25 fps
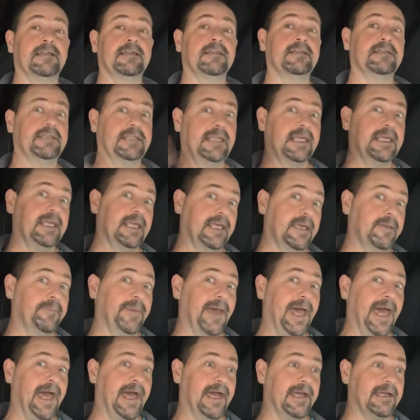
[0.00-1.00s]
thinking
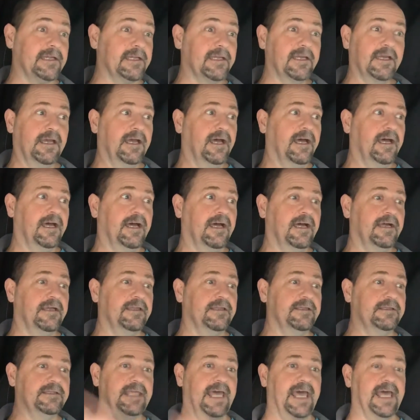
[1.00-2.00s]
back,
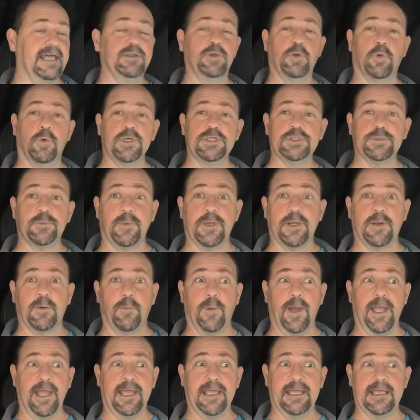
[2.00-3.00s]
that noise went
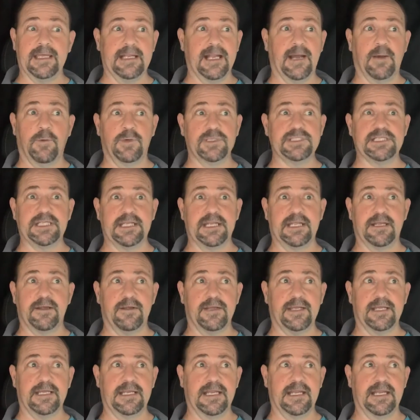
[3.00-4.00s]
away, and I wasn't
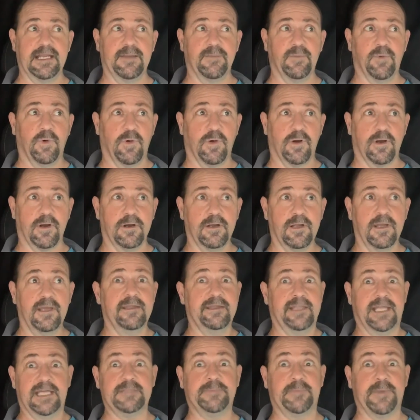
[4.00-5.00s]
hearing it anymore.
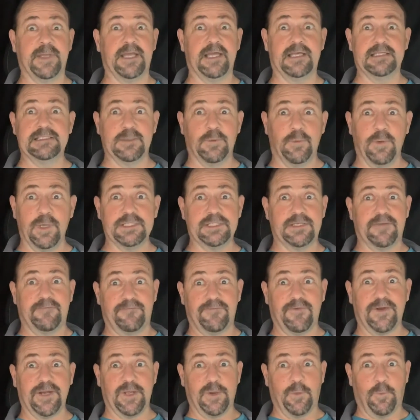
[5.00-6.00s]
That's because it wasn't
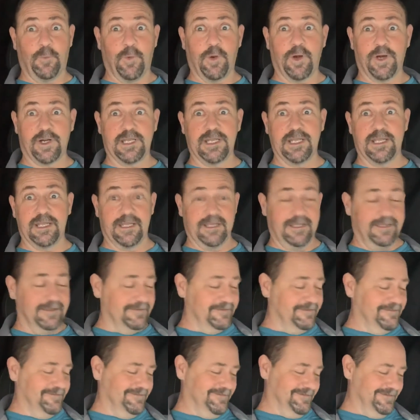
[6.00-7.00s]
friggin' working.
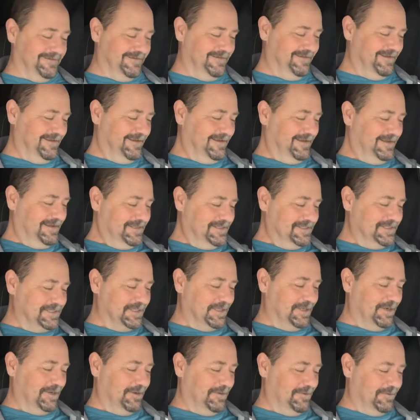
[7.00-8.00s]

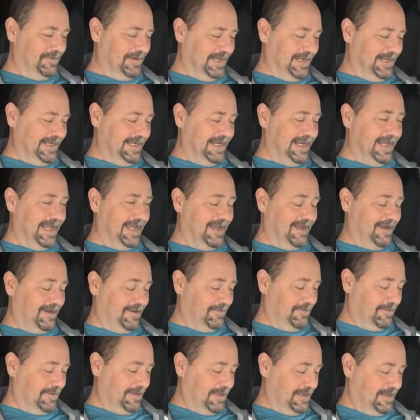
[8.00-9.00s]
So
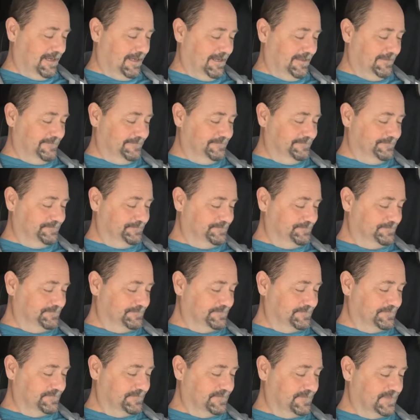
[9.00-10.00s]
anyhow,
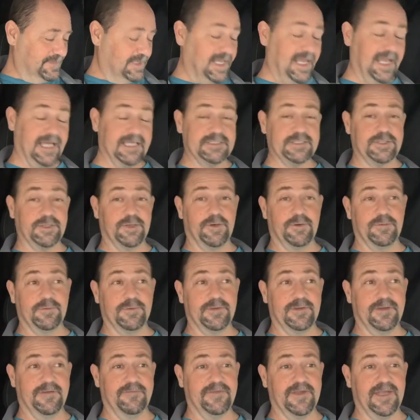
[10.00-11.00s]
yeah, so
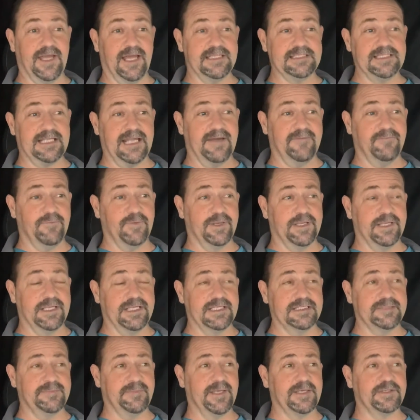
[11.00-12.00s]
if you guys have one of
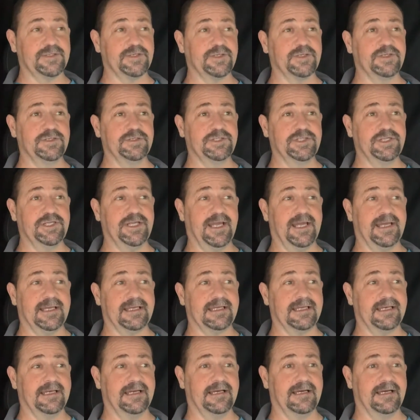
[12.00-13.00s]
these, make sure you
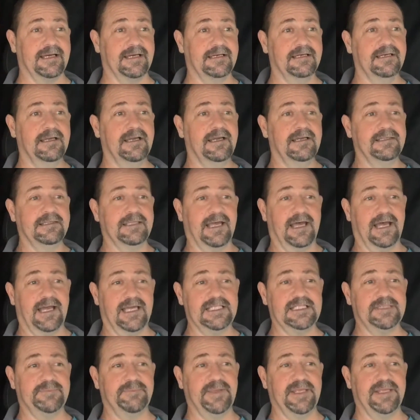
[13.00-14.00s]
check the
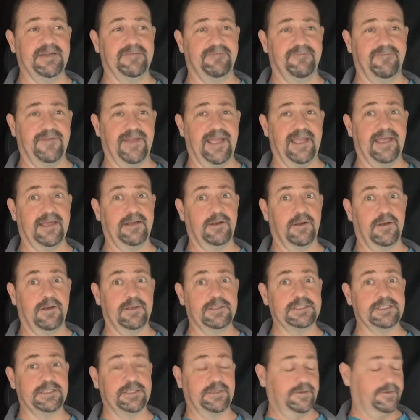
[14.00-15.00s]
high-speed fan
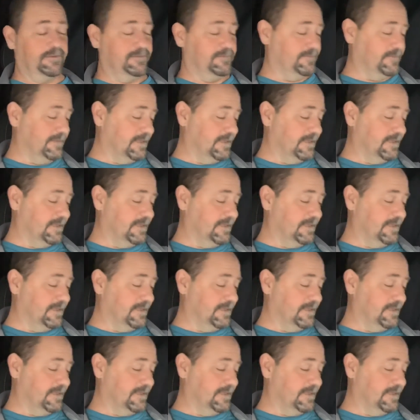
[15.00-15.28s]
also.